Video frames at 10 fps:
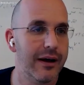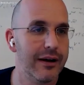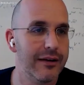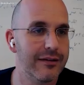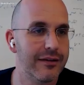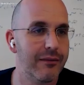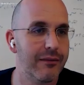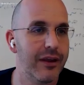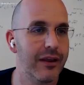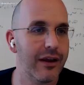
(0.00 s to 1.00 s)
is
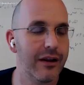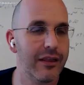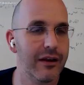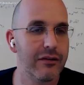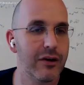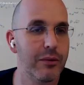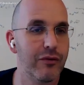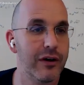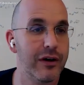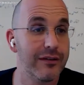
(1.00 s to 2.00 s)
something that I think is going to be
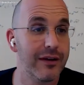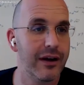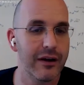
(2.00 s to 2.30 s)
very exciting.